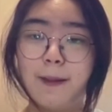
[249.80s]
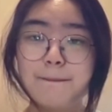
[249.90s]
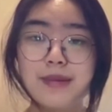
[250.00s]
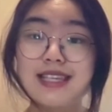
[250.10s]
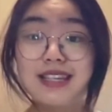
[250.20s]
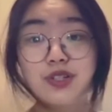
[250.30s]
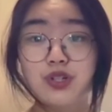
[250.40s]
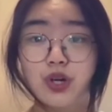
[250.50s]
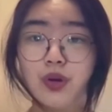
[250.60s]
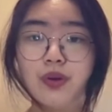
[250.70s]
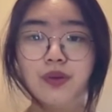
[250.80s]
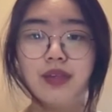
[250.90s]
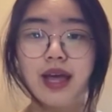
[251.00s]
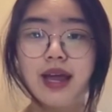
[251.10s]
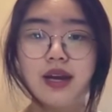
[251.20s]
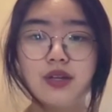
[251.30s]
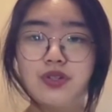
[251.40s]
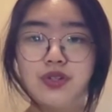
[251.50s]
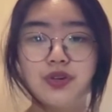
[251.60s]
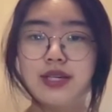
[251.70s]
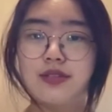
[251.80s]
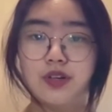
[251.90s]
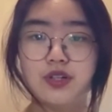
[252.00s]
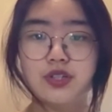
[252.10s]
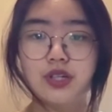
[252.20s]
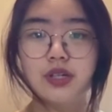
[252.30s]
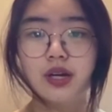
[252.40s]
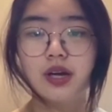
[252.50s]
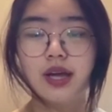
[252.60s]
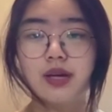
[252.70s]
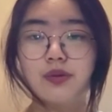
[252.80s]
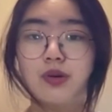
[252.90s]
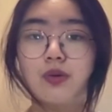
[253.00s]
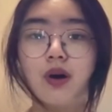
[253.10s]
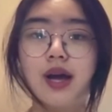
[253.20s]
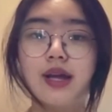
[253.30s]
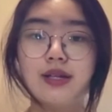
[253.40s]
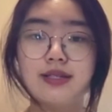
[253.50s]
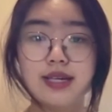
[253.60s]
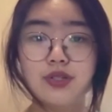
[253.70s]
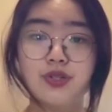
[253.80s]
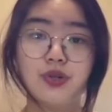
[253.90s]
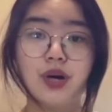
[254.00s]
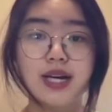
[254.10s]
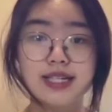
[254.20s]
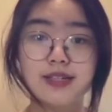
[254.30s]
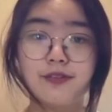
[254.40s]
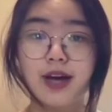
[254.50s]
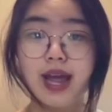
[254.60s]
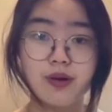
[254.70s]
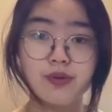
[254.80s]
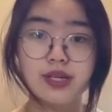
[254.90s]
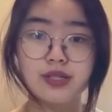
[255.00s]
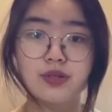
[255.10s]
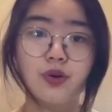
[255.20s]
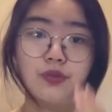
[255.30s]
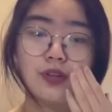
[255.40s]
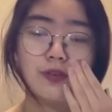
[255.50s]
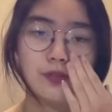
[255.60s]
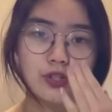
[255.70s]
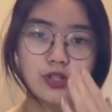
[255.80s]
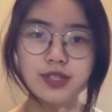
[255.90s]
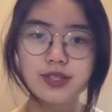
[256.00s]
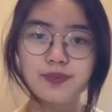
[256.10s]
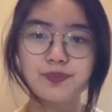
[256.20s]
essential then to its function in requiring states to identify areas of convergence.